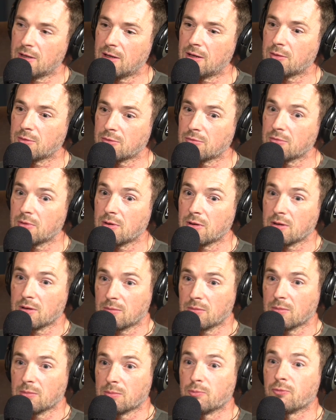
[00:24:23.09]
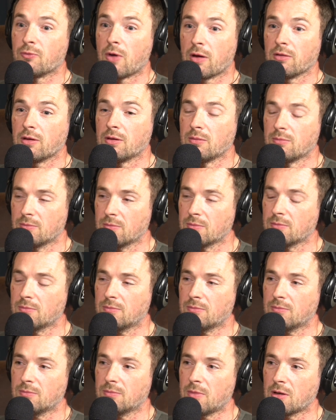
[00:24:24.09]
Yeah, it's very.
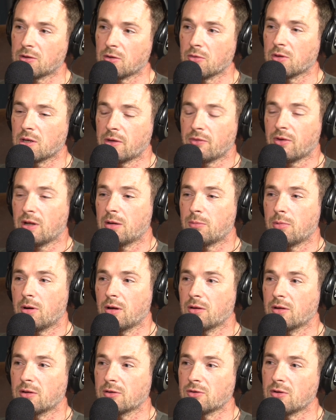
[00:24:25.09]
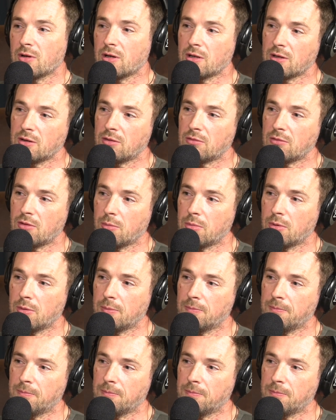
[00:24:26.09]
I don't think I've had a bike that's not had heel rub.